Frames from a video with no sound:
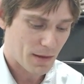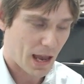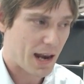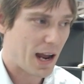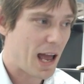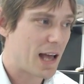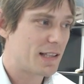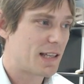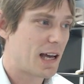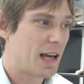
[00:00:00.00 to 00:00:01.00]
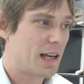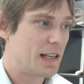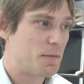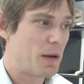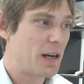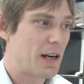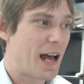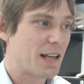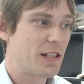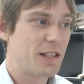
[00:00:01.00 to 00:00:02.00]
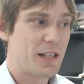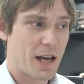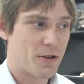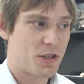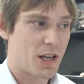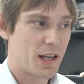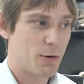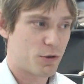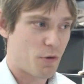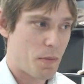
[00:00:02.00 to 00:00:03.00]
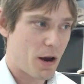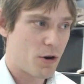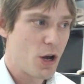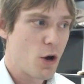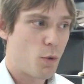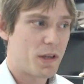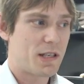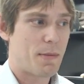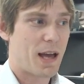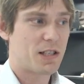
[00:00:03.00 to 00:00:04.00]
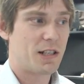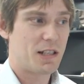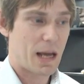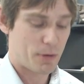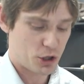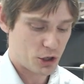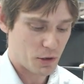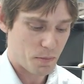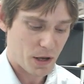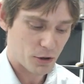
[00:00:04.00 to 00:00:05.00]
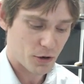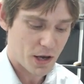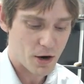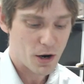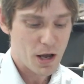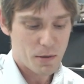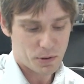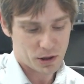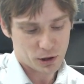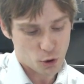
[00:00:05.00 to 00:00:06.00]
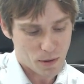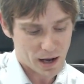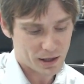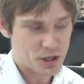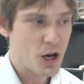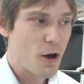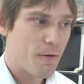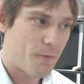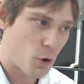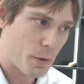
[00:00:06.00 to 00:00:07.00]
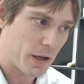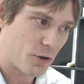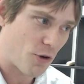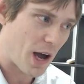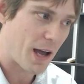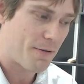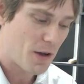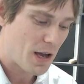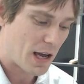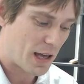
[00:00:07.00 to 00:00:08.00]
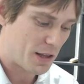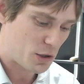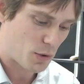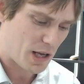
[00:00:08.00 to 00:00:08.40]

And it has, it's been in an accident in the other side that was repaired with some accident damage to the pillar here, but the low mileage, 4-wheel drive, and this one